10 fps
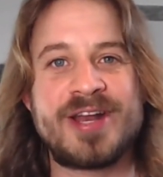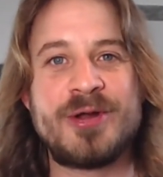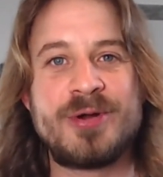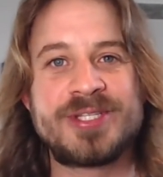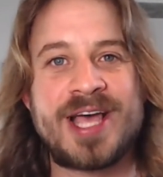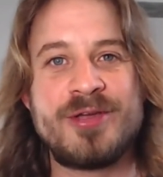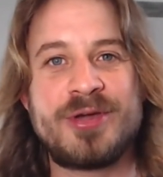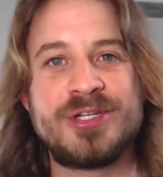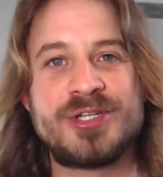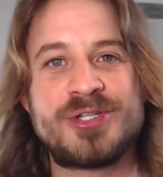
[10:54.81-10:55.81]
And notice how you
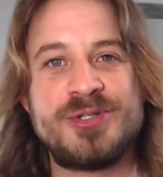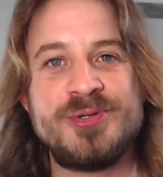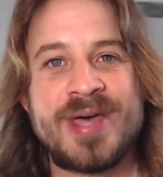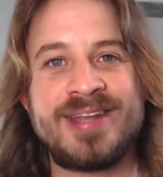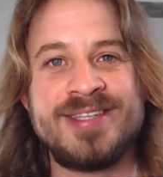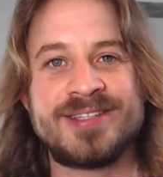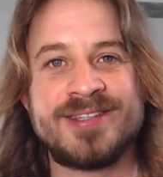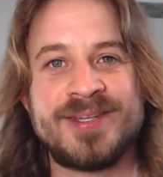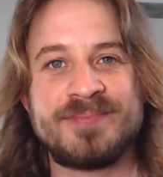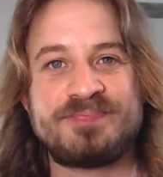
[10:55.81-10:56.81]
can just do that easily.